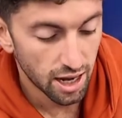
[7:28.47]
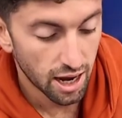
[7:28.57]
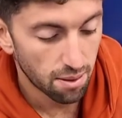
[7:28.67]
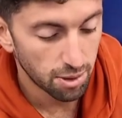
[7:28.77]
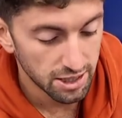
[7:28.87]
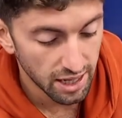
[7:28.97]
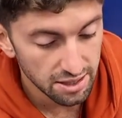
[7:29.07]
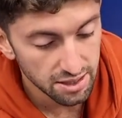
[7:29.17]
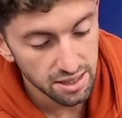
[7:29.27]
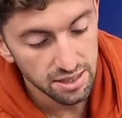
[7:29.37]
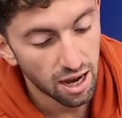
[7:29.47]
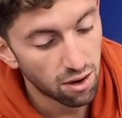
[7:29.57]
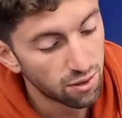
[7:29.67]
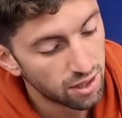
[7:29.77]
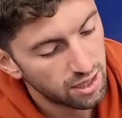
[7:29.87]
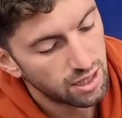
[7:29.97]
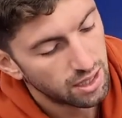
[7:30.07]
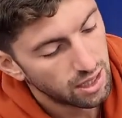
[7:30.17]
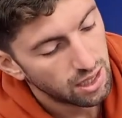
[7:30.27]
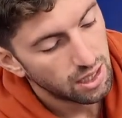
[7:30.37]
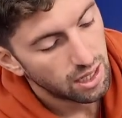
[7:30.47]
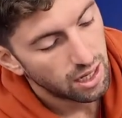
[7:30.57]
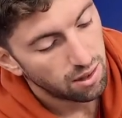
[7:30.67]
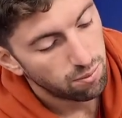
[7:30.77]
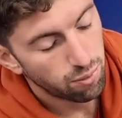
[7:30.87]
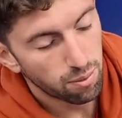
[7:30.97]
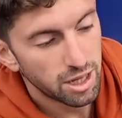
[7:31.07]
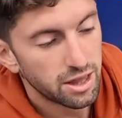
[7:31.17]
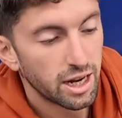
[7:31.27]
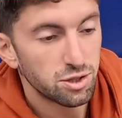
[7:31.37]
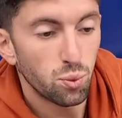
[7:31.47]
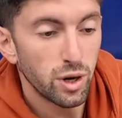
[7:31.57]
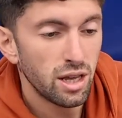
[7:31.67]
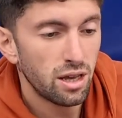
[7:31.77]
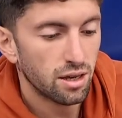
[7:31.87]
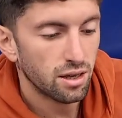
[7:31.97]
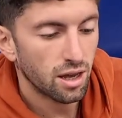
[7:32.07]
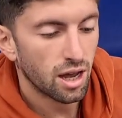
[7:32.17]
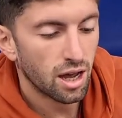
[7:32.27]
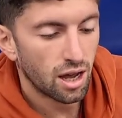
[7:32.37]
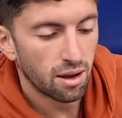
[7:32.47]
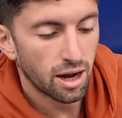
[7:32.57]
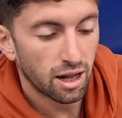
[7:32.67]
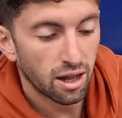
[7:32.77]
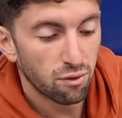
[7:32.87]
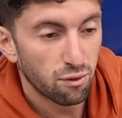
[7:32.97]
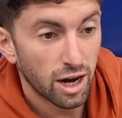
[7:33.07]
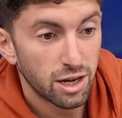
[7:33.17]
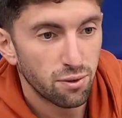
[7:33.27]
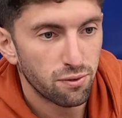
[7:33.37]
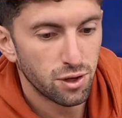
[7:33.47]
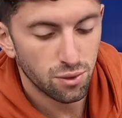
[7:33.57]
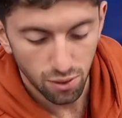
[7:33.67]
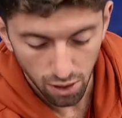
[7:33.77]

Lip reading: yeah, I'm gonna test these out probably in the next week. And I'll have a racket review